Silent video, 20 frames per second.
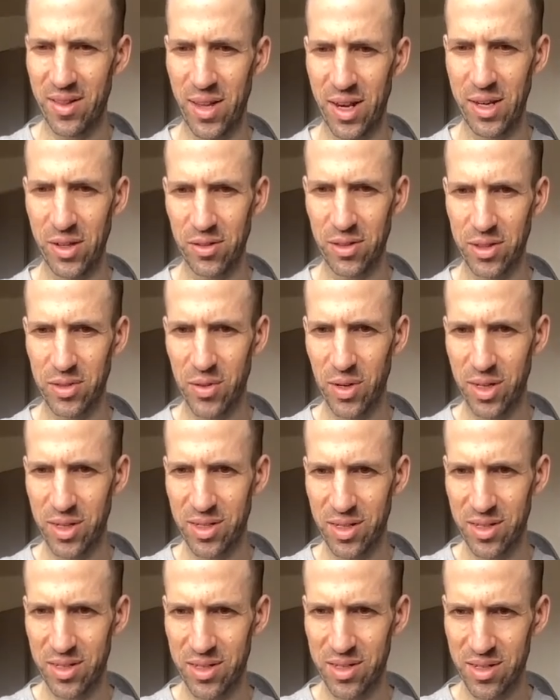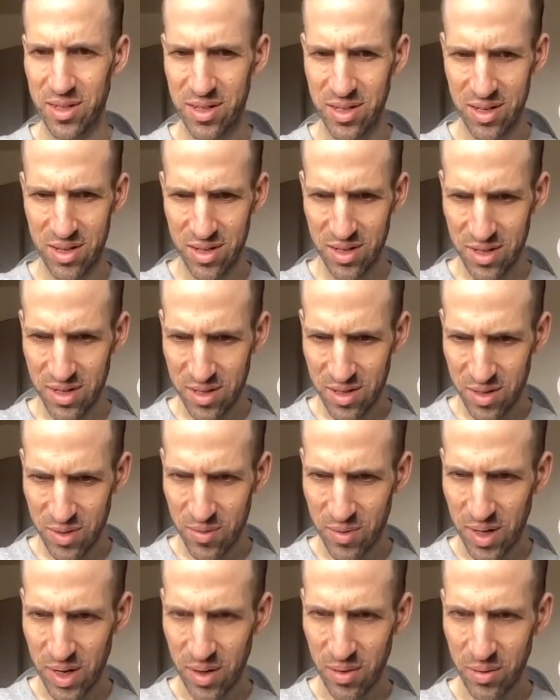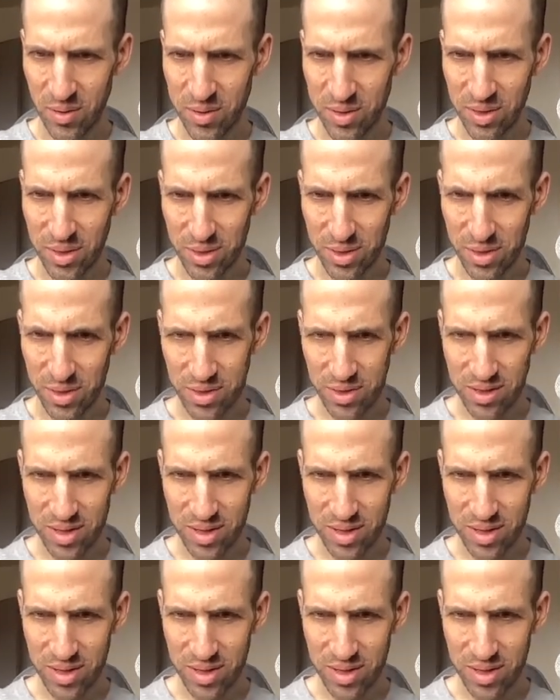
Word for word: lot of illustrations. Wow, what's this?